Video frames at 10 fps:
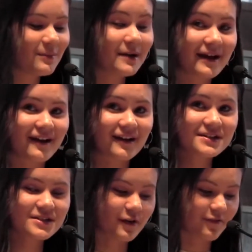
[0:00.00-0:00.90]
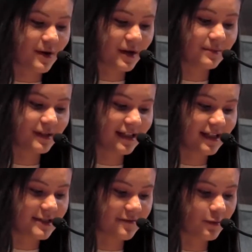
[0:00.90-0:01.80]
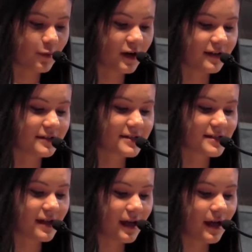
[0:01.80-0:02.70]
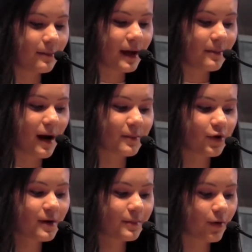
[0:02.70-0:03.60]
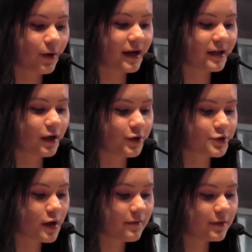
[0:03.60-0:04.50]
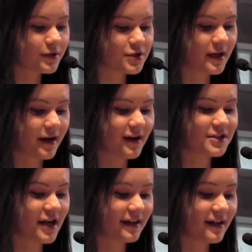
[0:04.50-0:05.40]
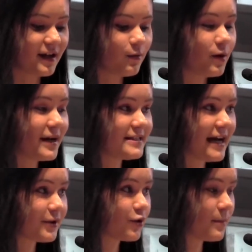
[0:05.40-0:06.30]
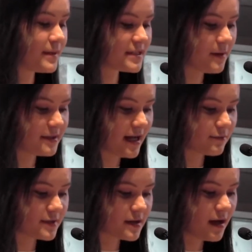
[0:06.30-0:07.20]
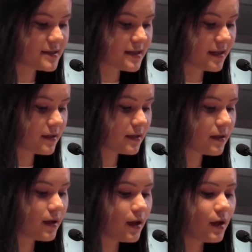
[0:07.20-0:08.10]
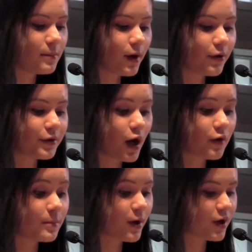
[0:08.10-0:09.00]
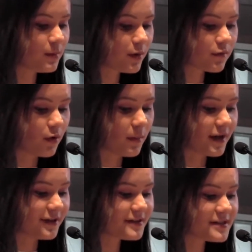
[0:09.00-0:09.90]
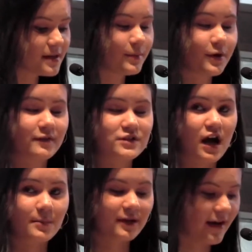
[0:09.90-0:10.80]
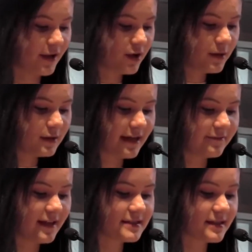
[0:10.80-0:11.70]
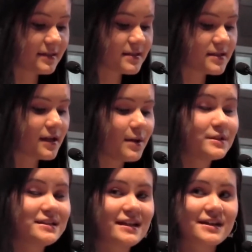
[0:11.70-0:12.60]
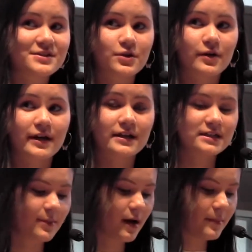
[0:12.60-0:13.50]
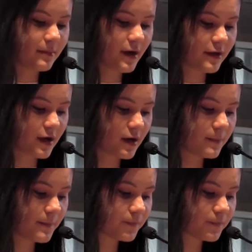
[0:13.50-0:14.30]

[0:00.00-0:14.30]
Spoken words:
My parents are from completely different worlds. My mom grew up poor in Cultural Revolution era China, while my dad grew up in small-town Wisconsin. Both are remarkable role models, and both have taught me valuable life lessons. But today's story is about my mother.